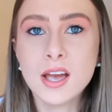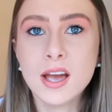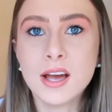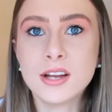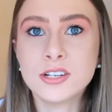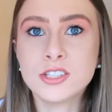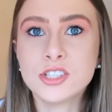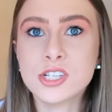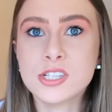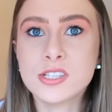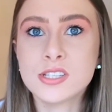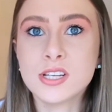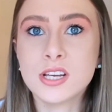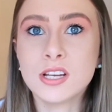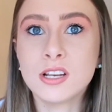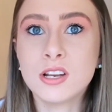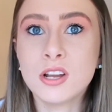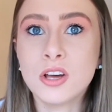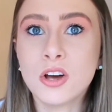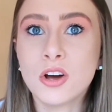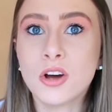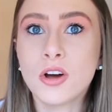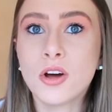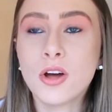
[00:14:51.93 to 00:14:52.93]
and just say,
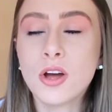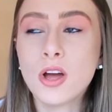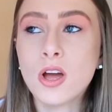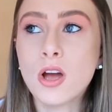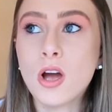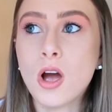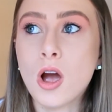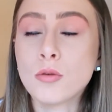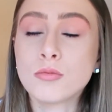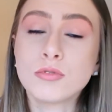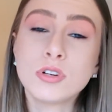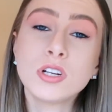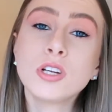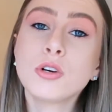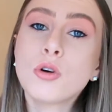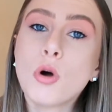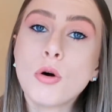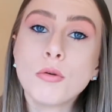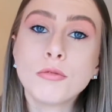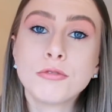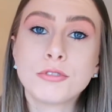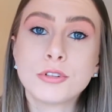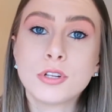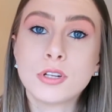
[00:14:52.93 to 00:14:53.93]
look, I'm really
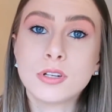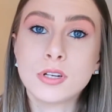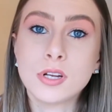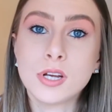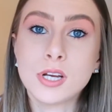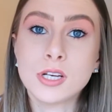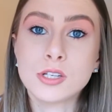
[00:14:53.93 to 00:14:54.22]
confident that